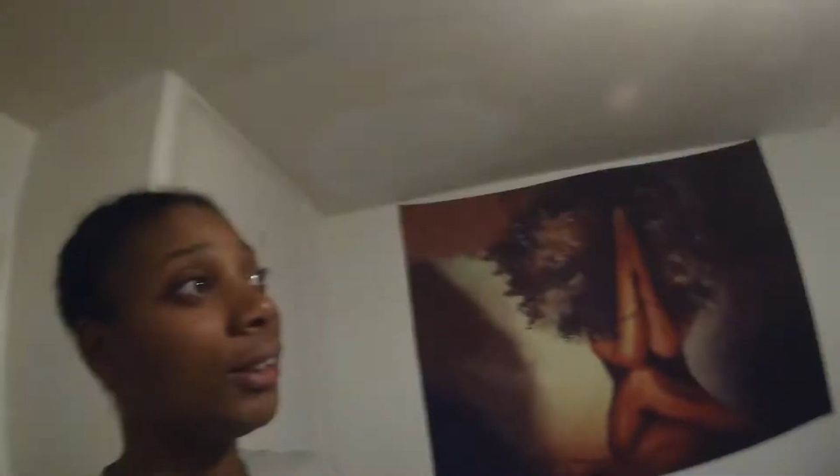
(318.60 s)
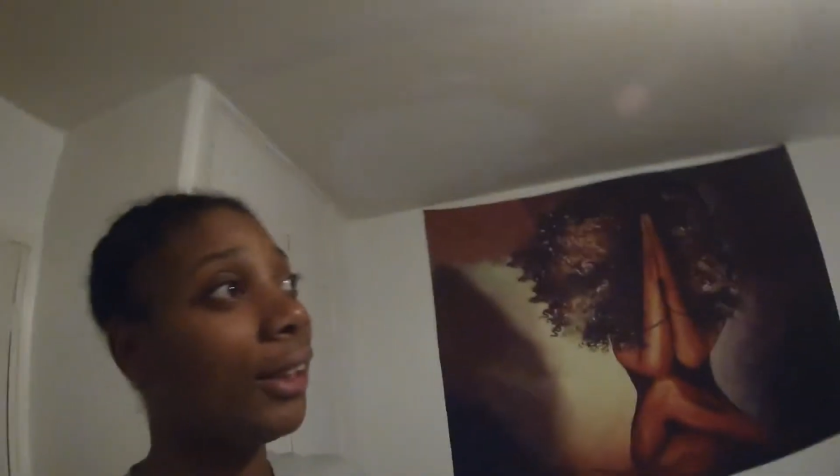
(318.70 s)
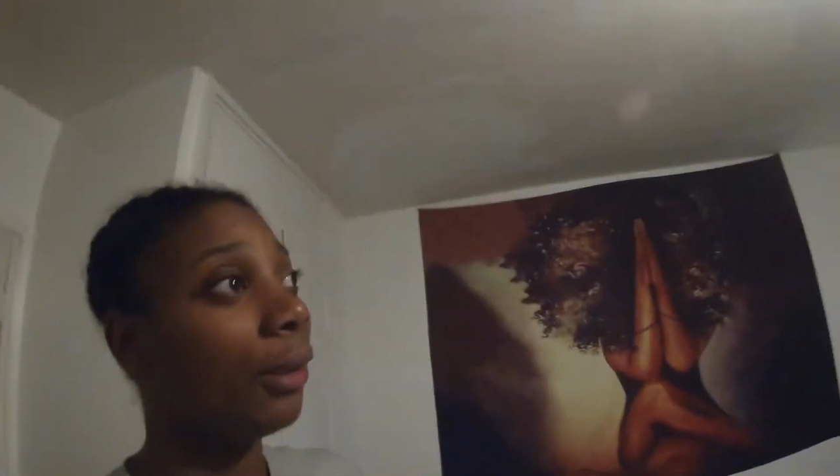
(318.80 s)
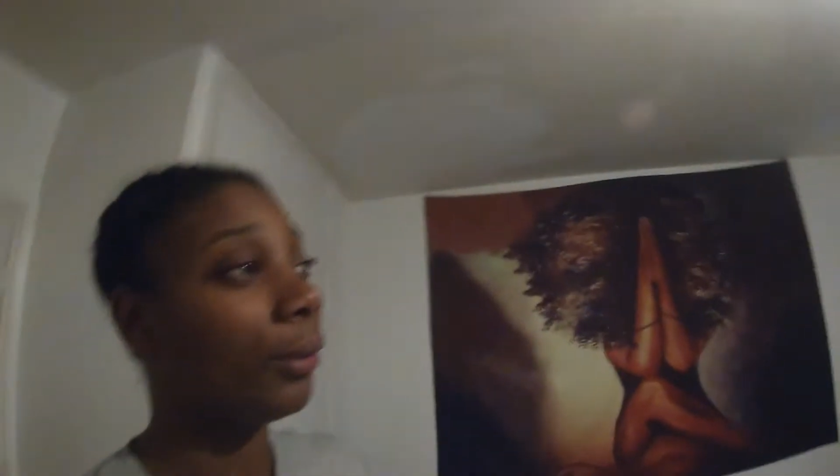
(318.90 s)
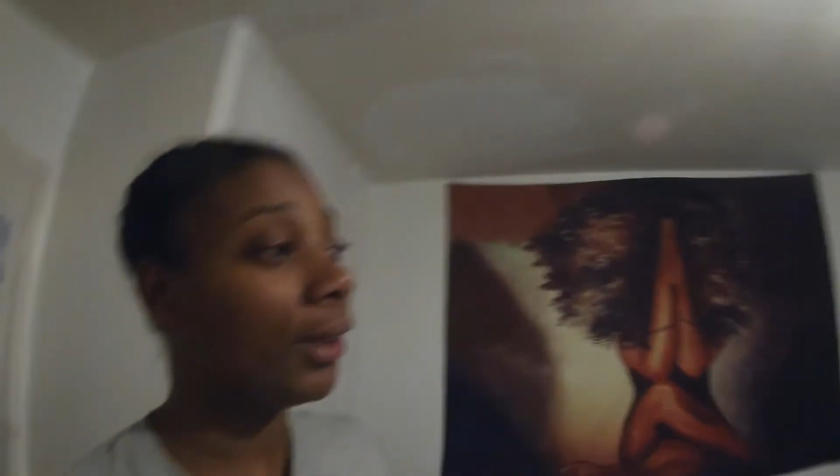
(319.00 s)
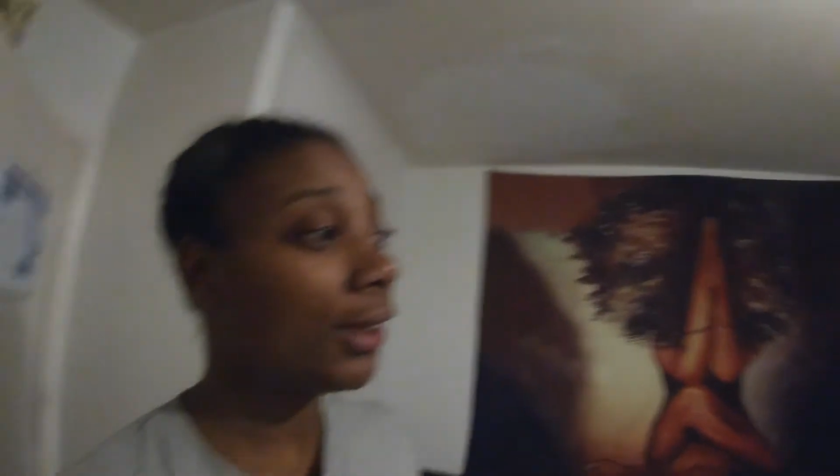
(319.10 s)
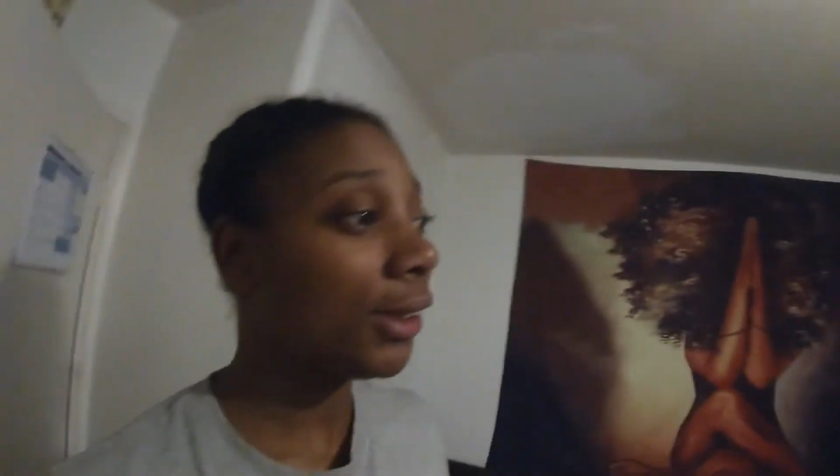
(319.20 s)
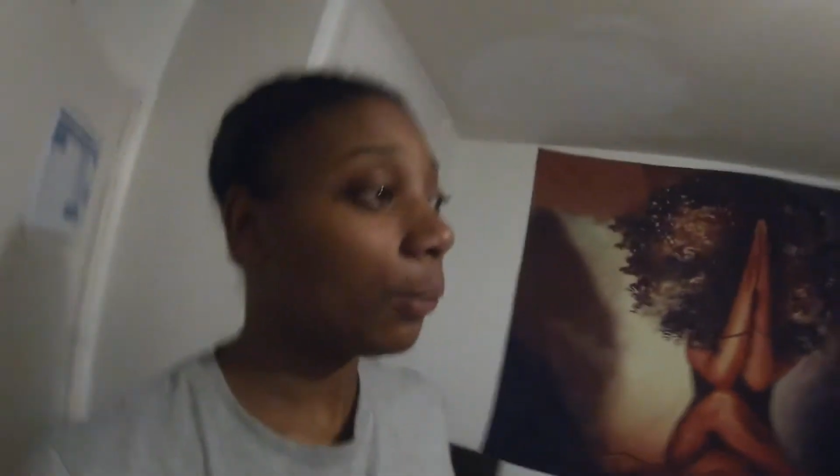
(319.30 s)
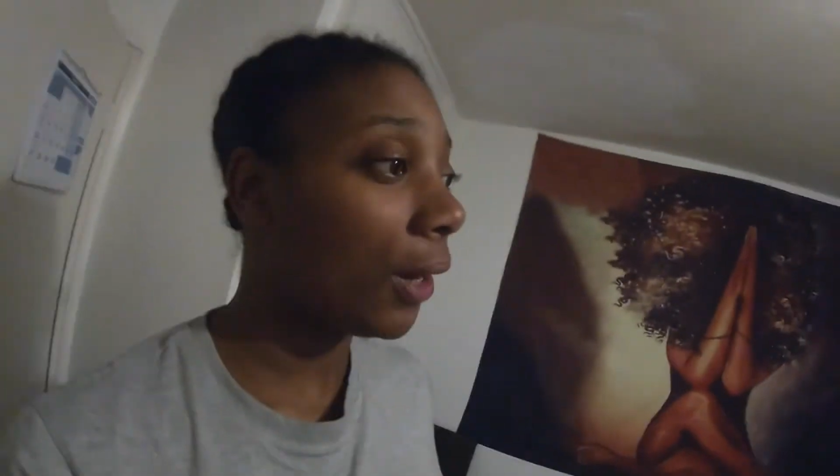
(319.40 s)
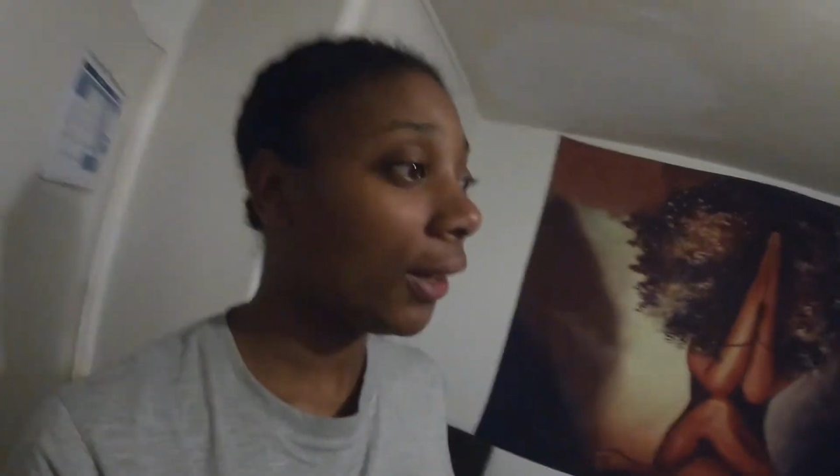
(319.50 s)
deal with a
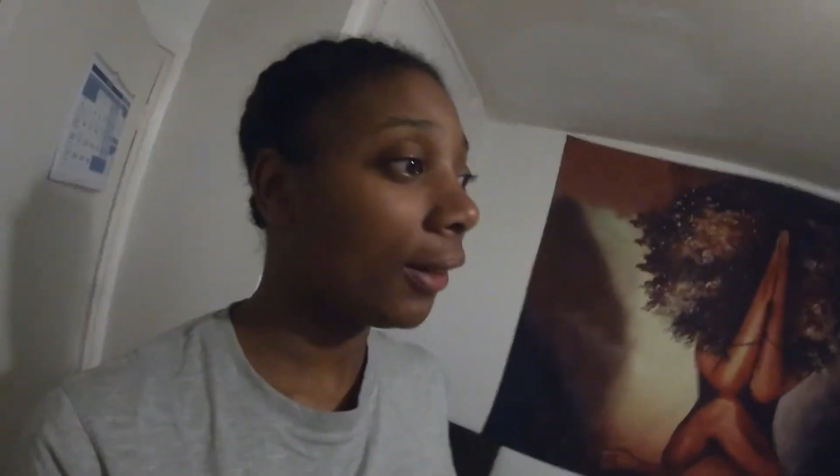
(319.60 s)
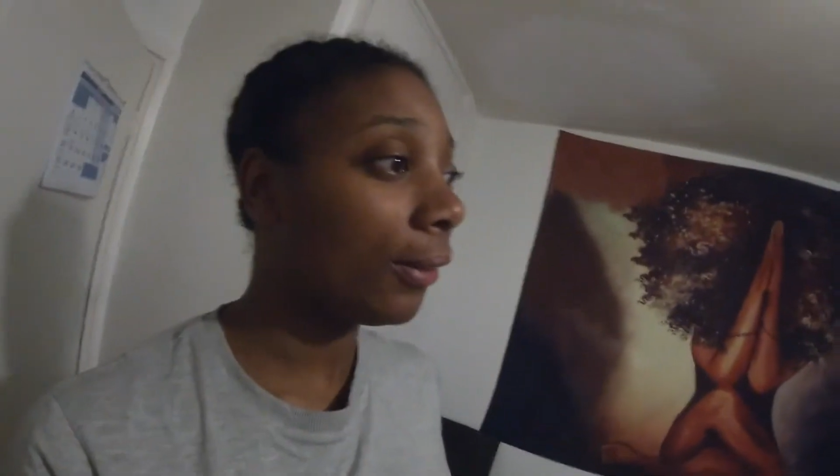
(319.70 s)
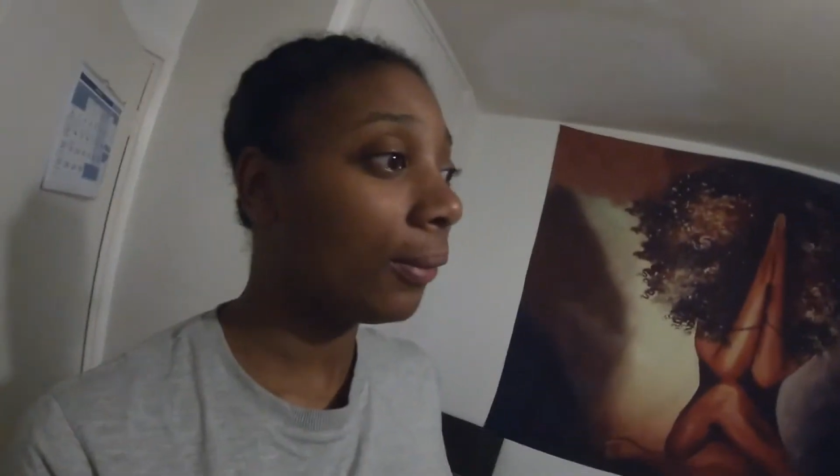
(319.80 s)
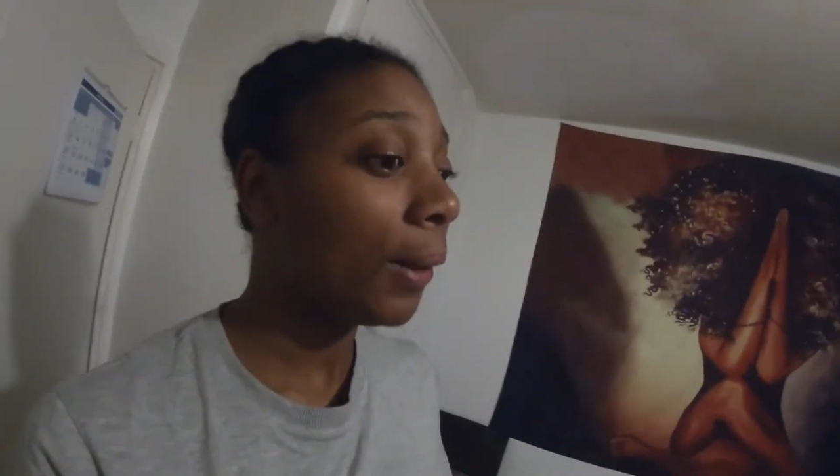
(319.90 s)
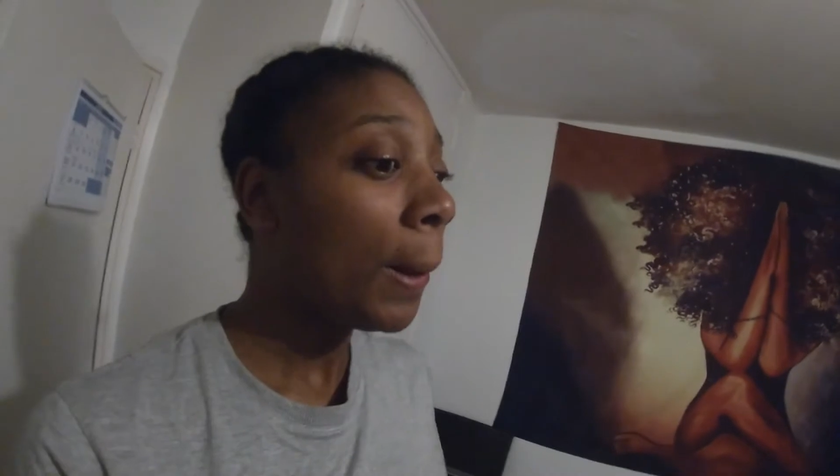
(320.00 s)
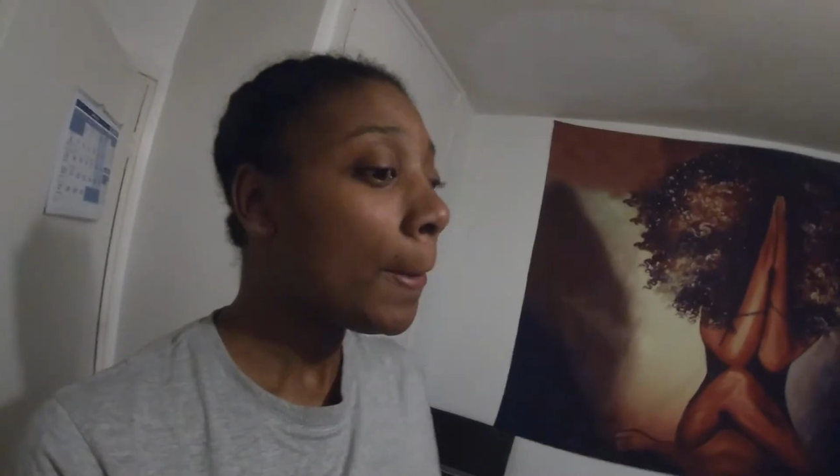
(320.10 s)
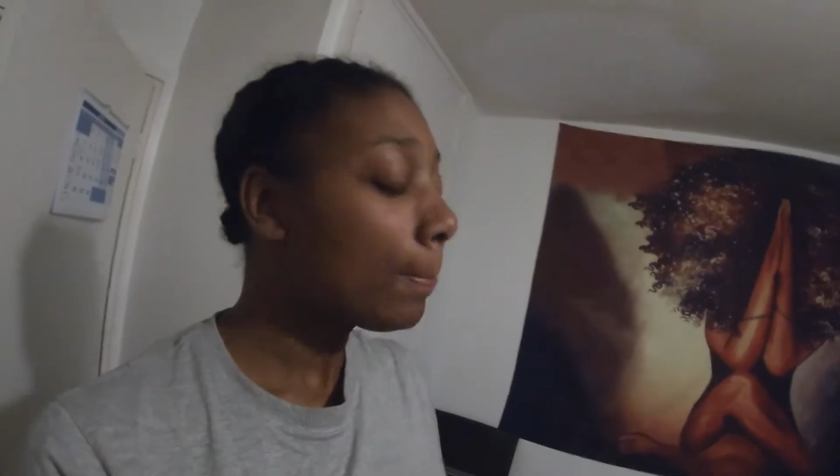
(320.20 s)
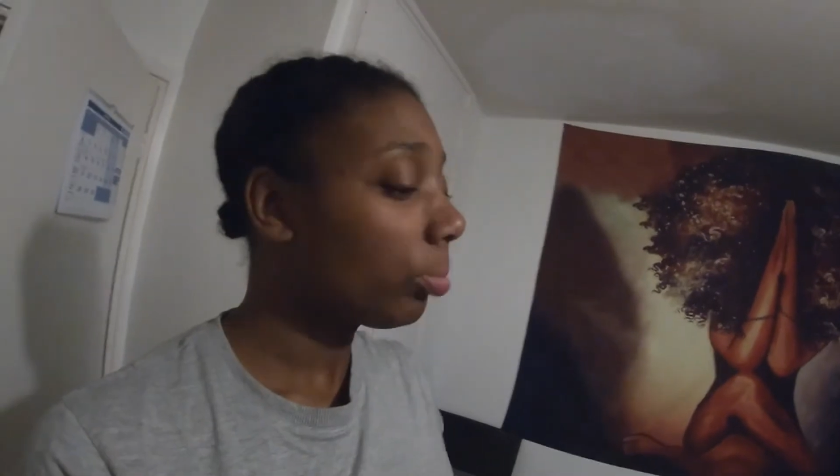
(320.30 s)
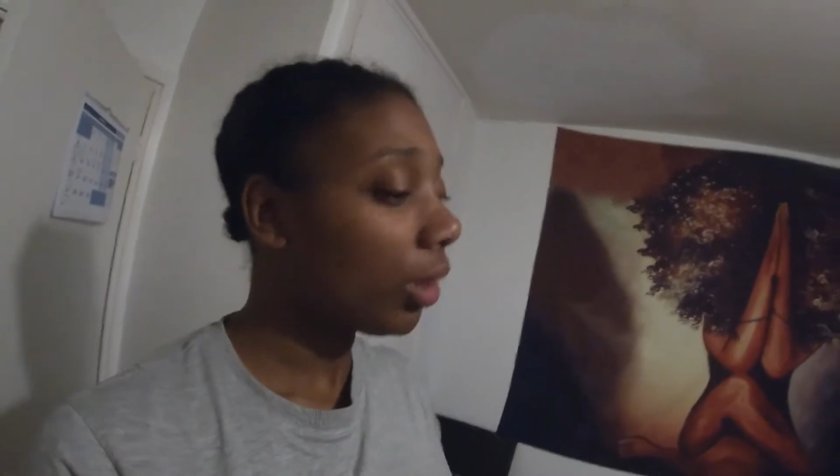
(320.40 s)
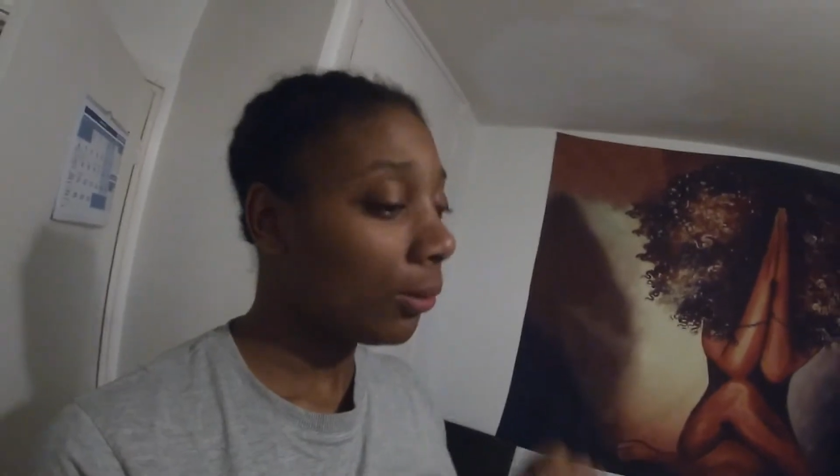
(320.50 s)
spider.
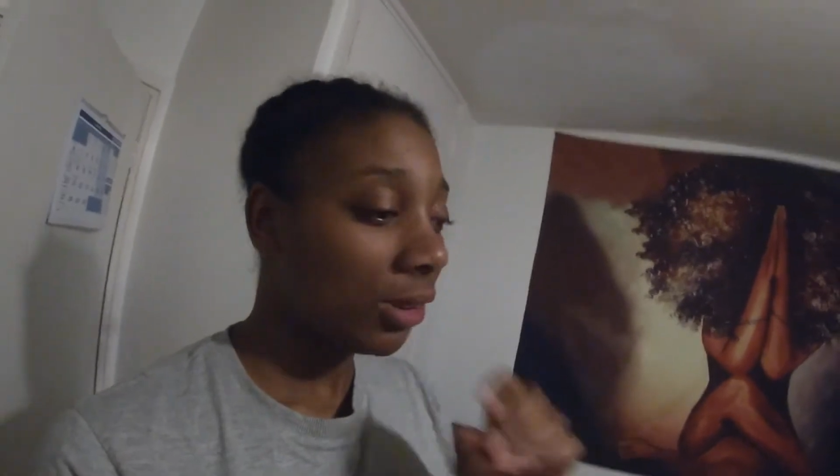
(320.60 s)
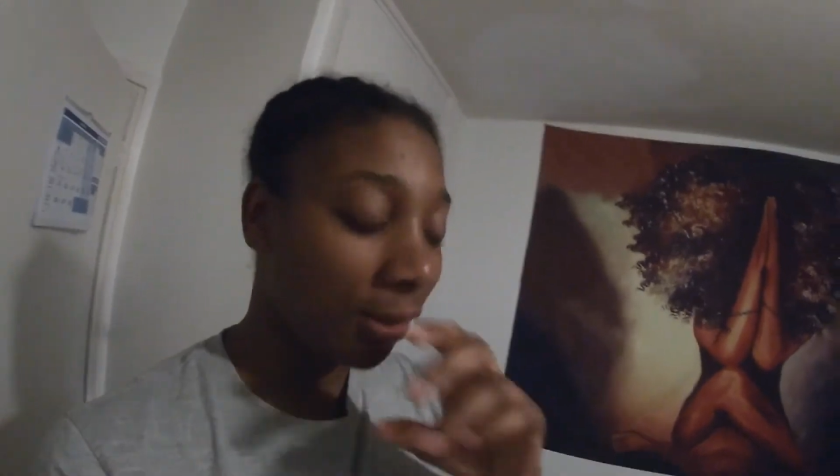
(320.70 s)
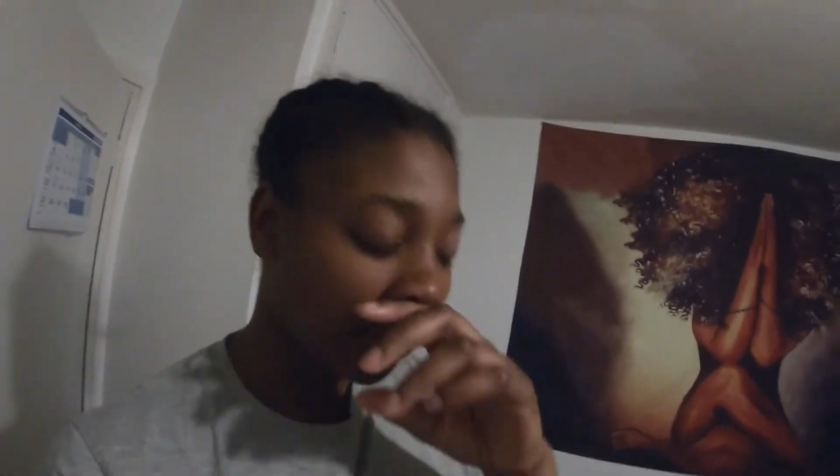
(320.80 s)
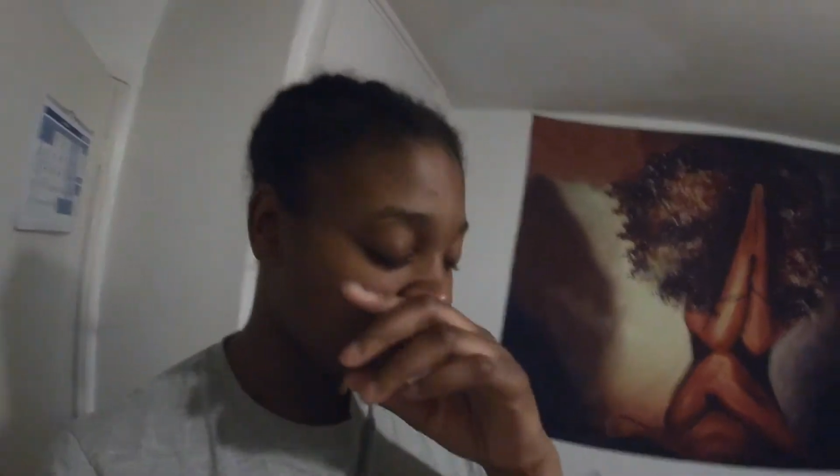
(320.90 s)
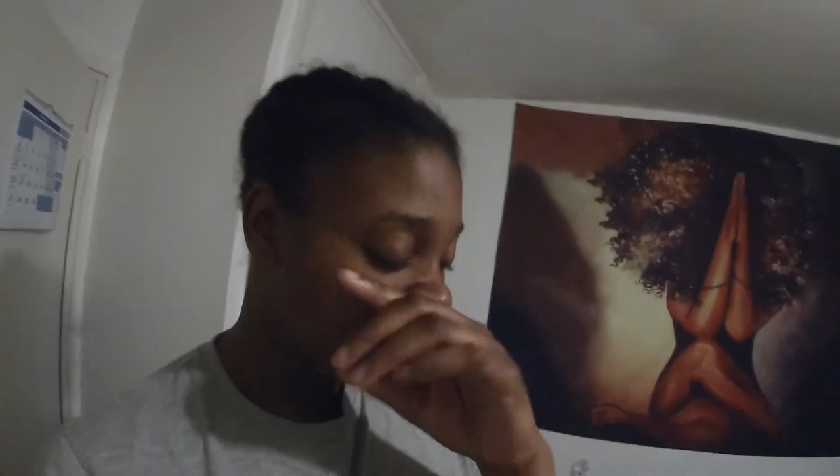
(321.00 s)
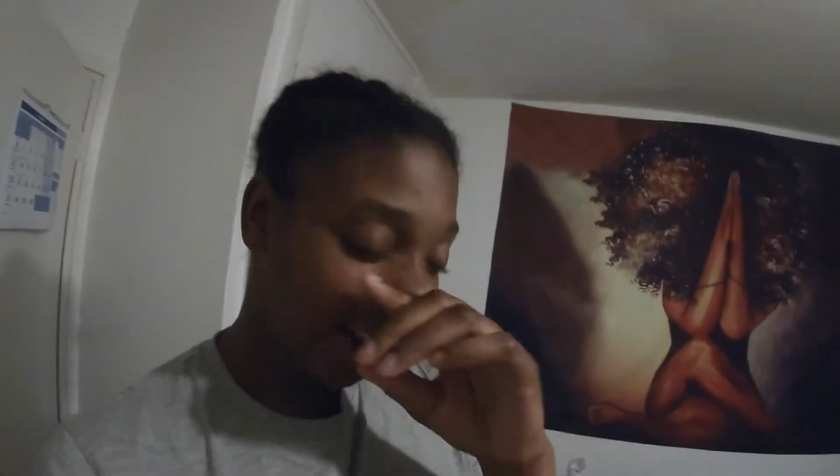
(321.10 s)
So I'm sorry if my